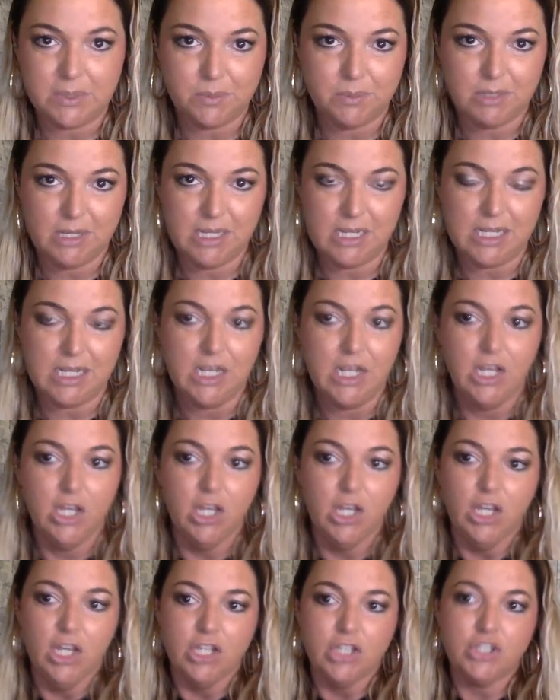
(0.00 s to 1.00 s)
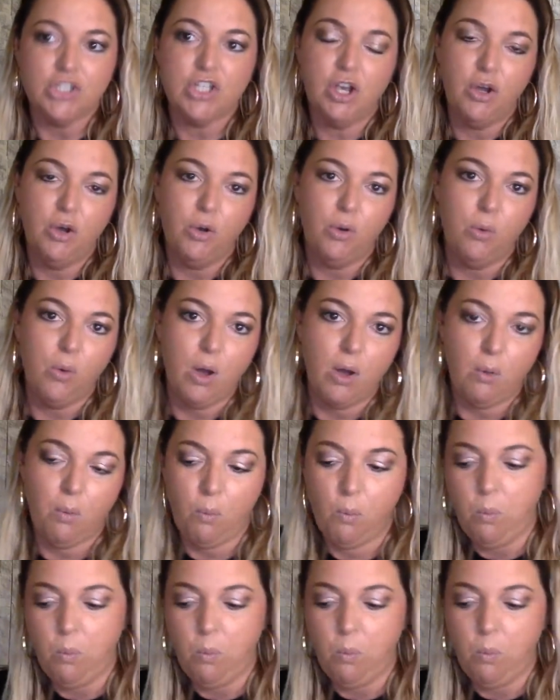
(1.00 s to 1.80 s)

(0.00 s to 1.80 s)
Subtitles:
me? So